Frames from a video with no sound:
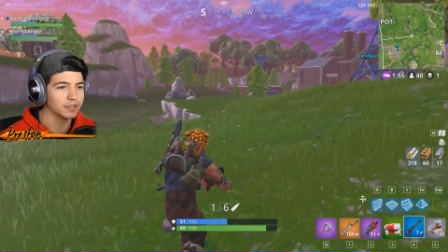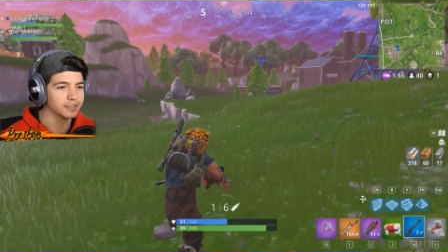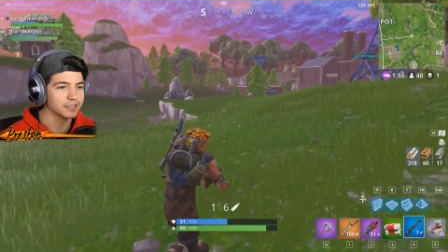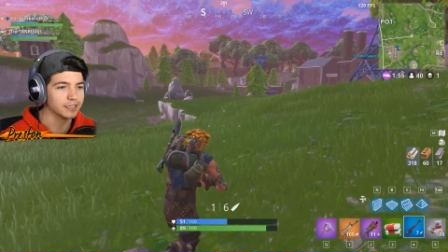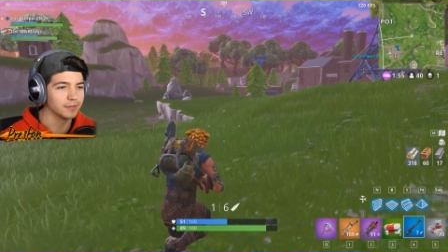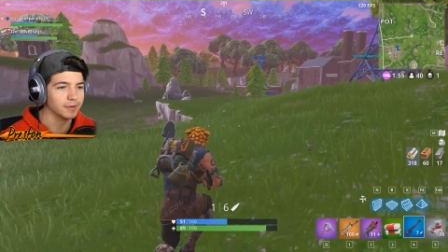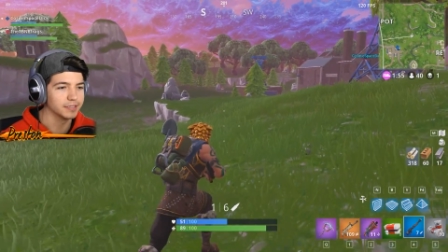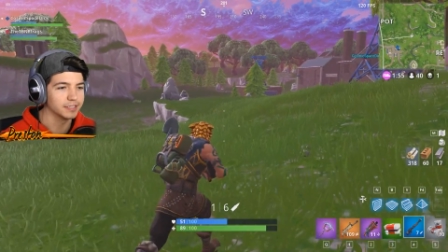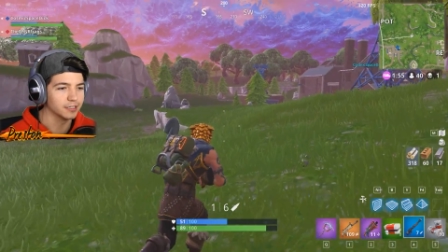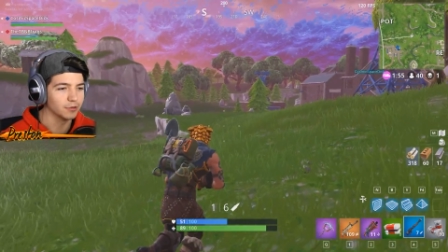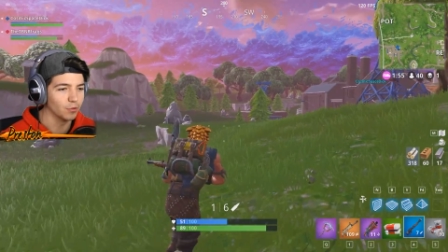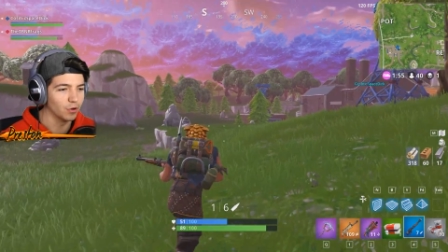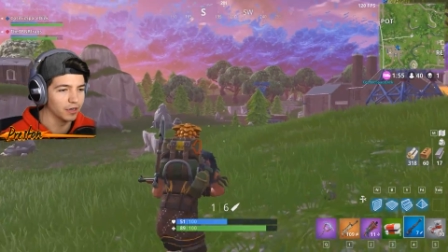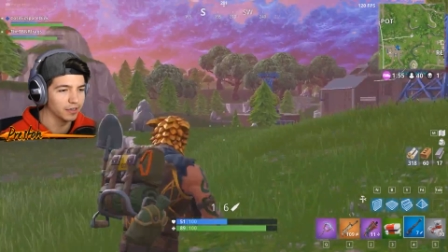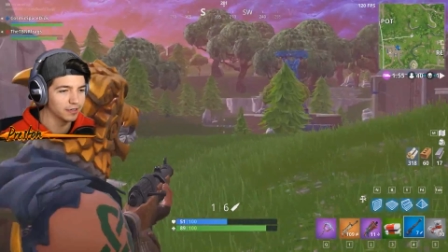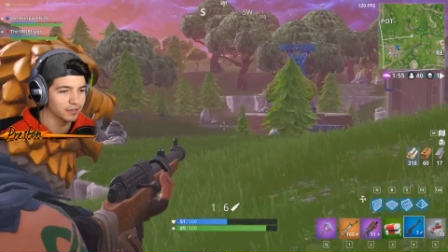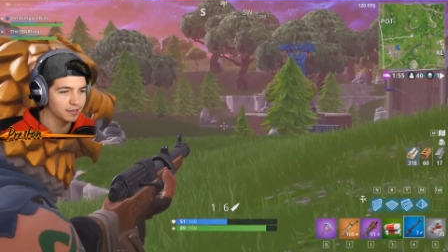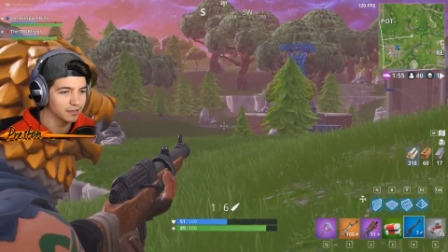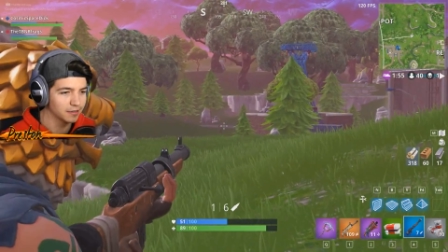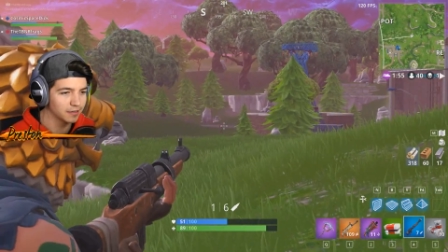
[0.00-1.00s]
Oh, I see him. I see
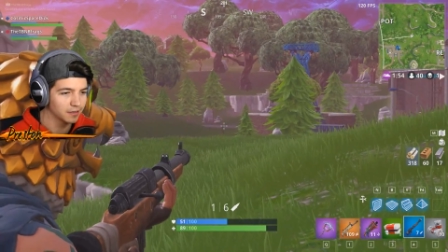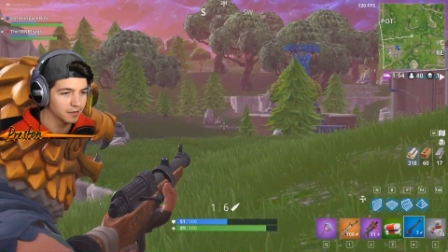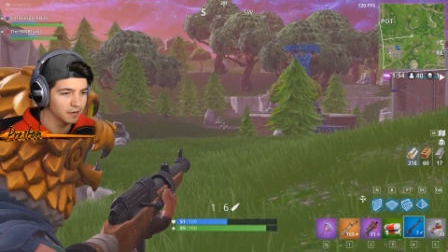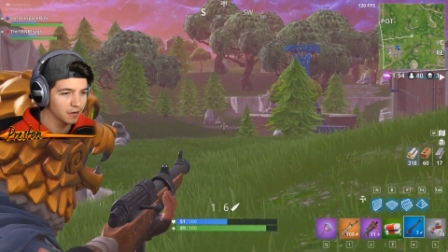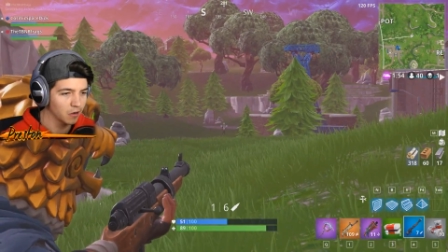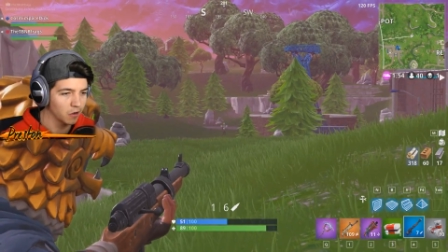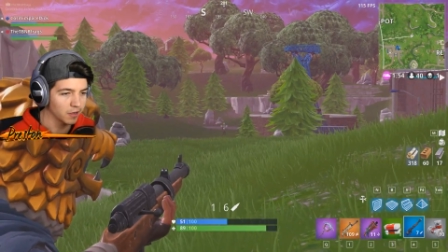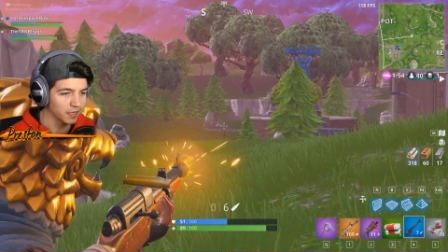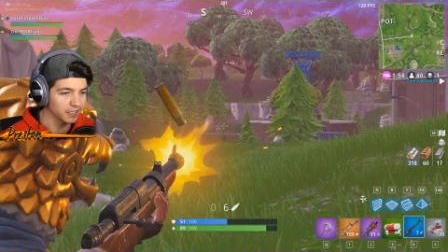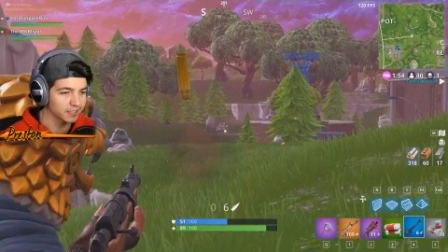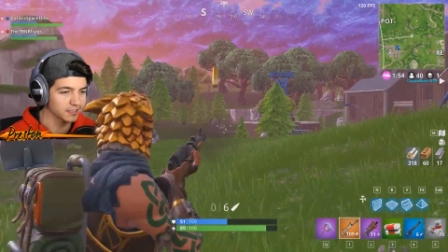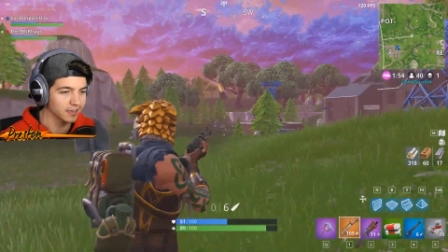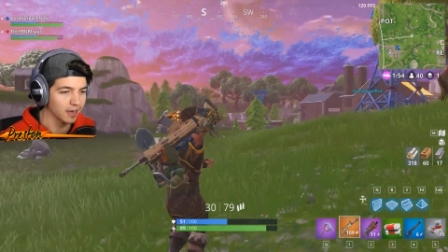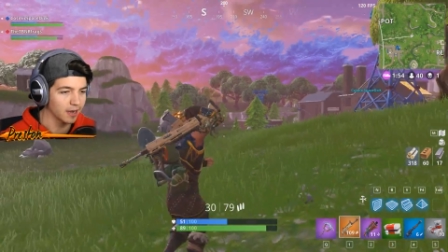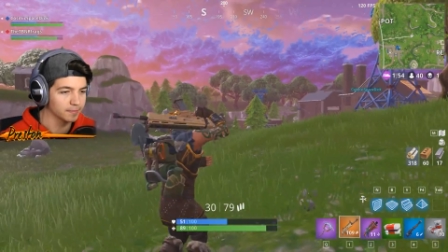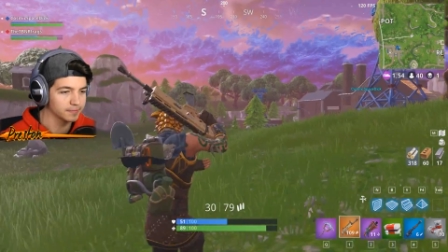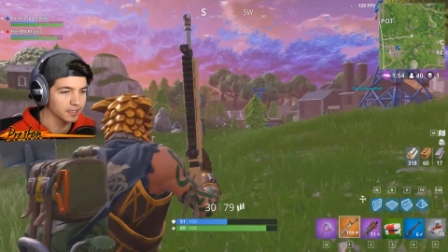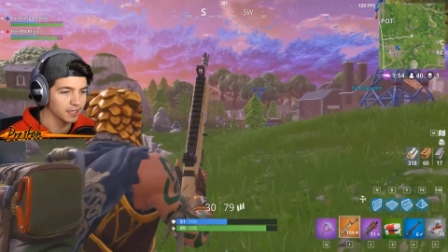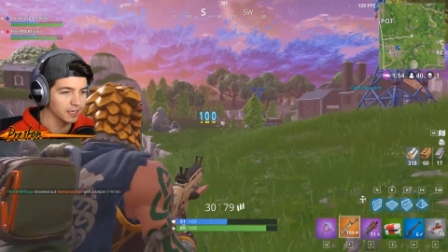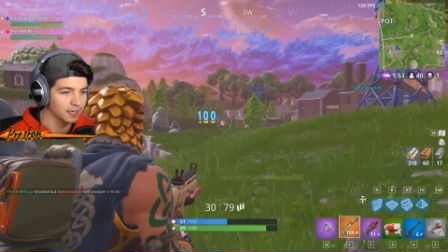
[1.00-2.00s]
one. He
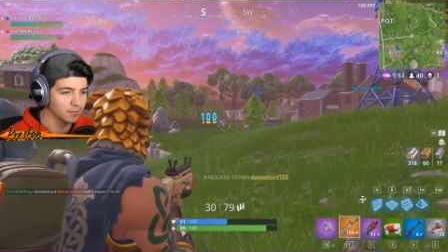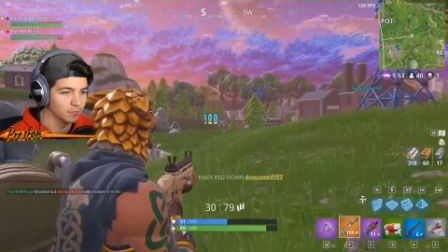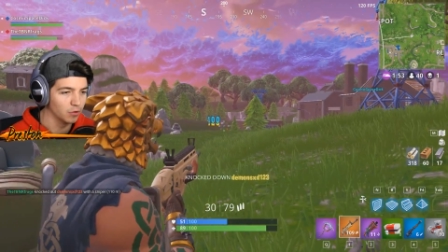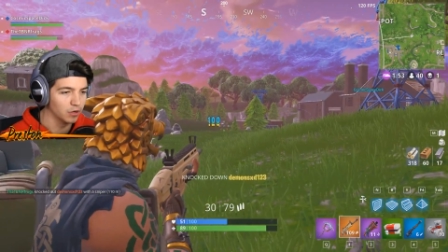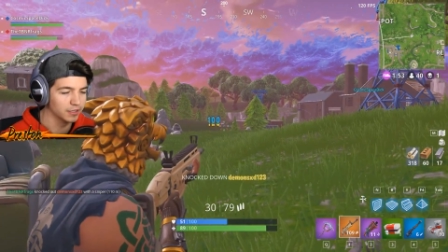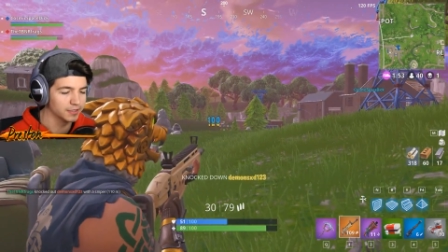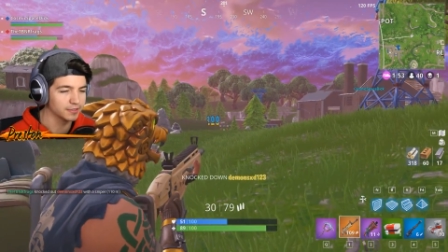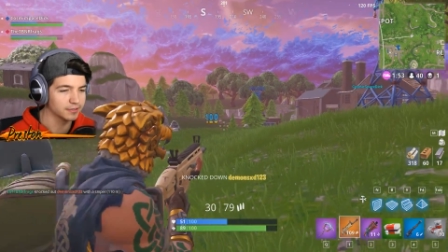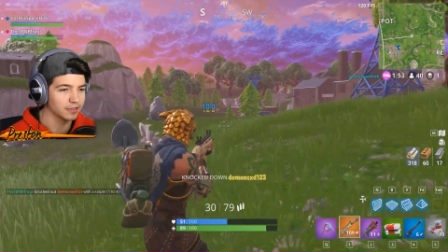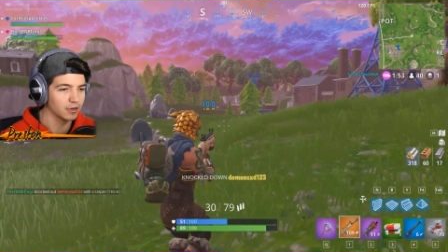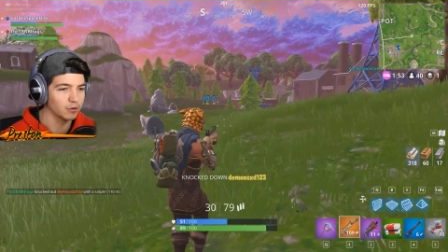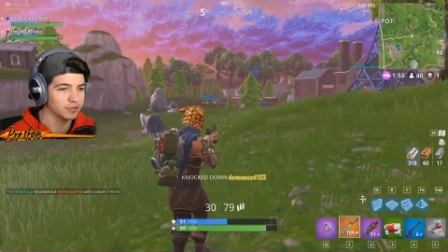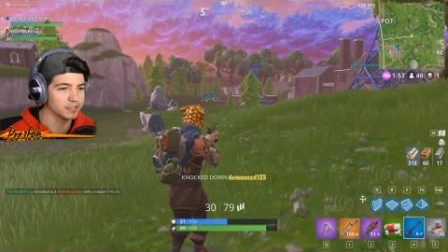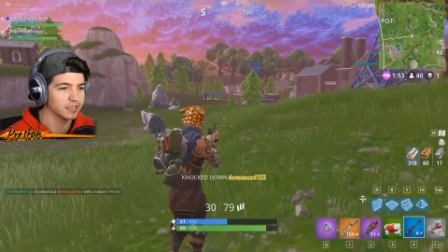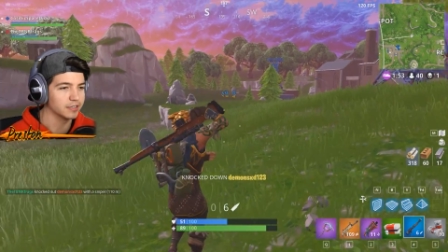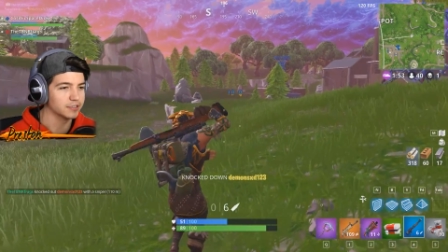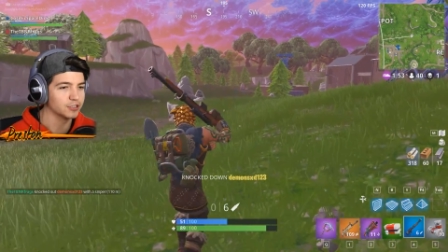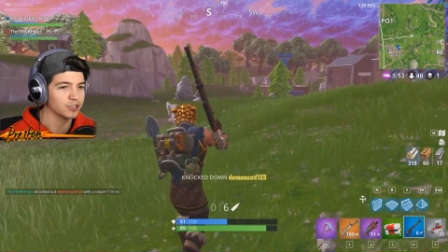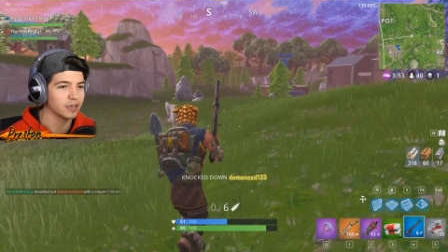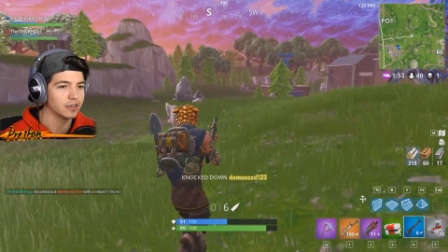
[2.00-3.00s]
stopped and I hit him once. Always
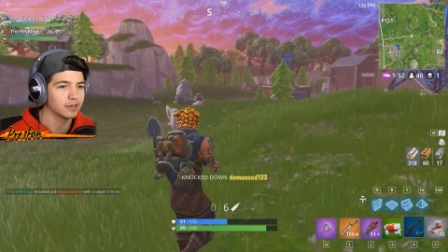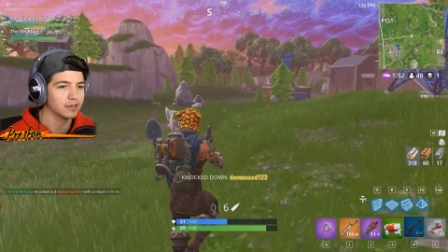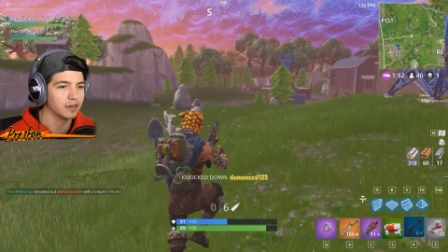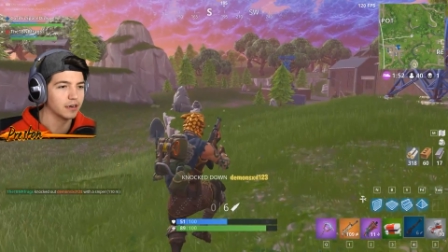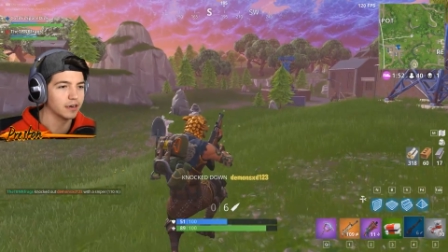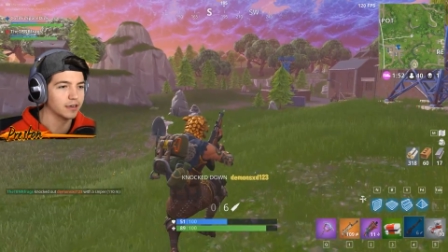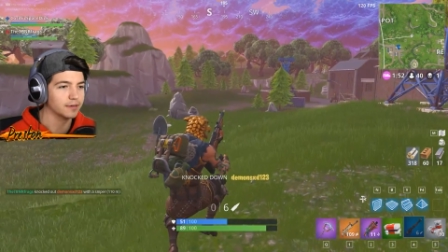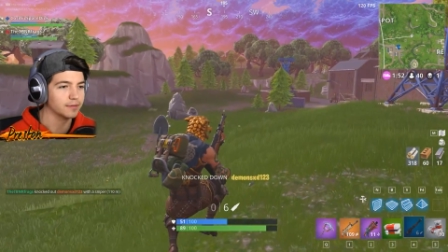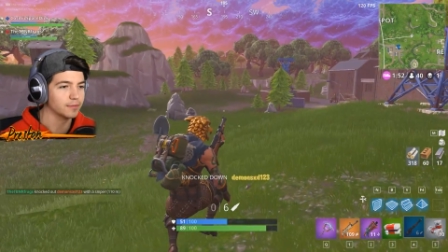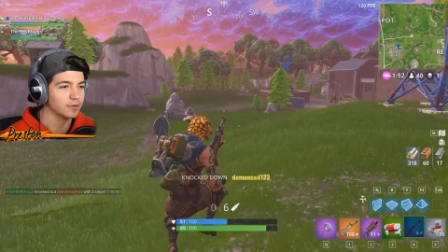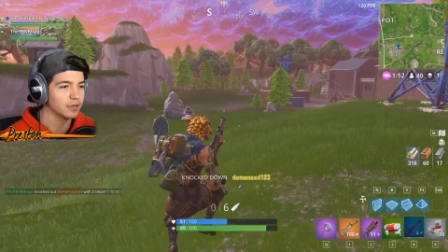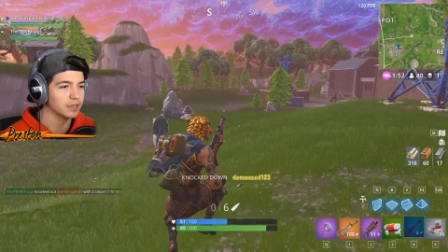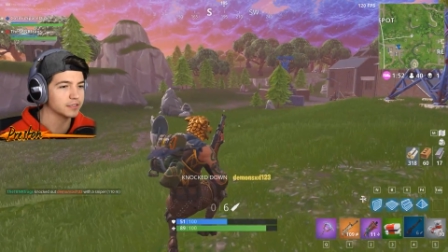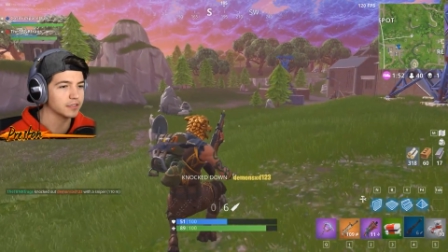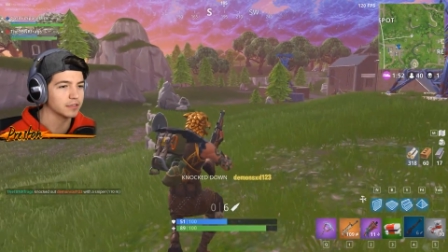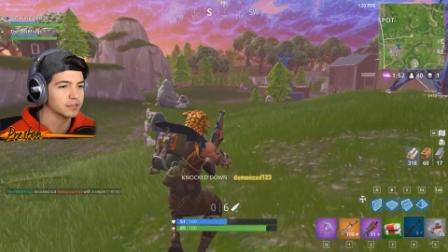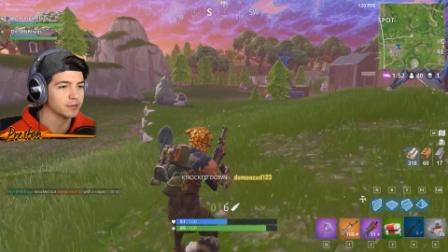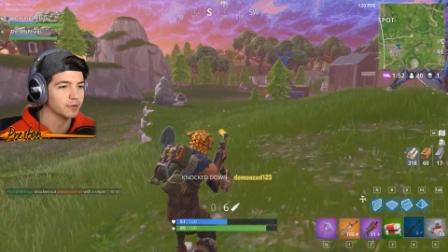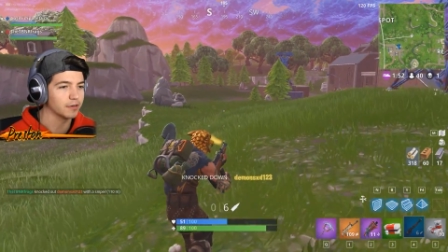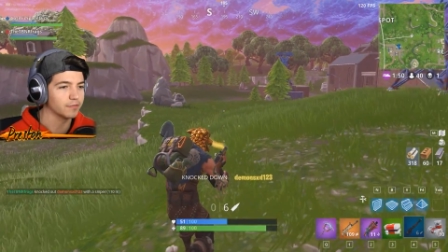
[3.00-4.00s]
headshot. All right. Well,
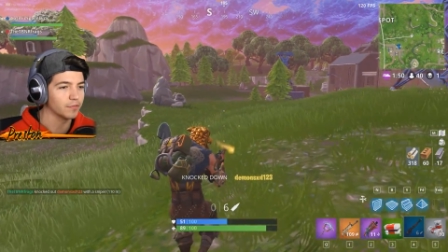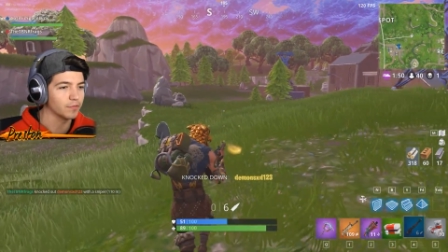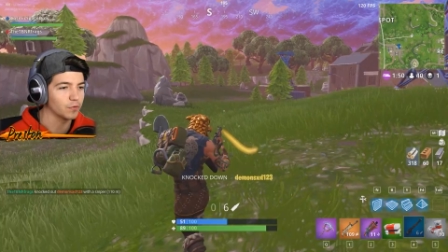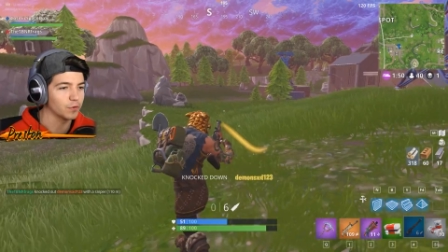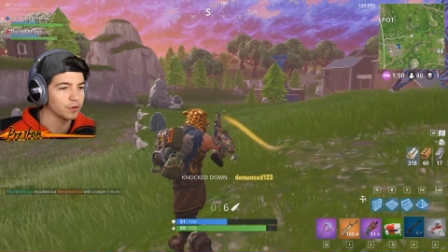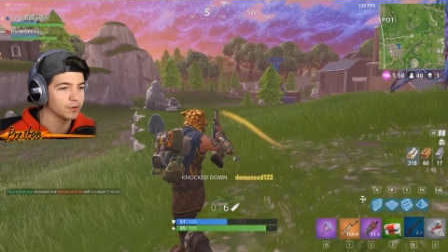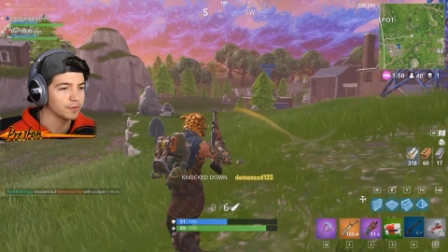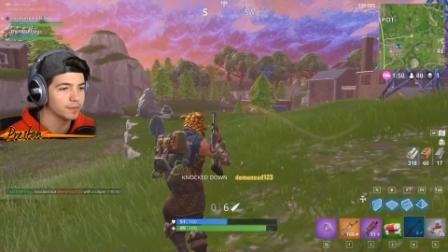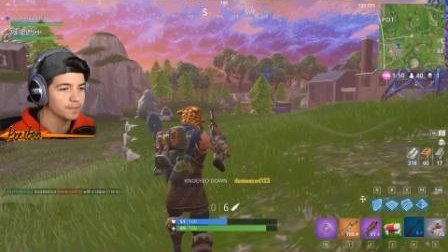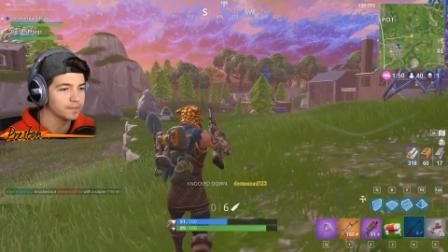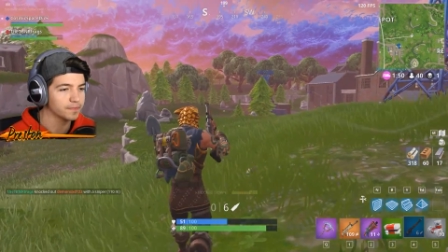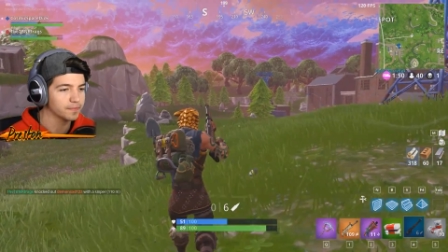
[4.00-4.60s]
that's hunting rifle for you.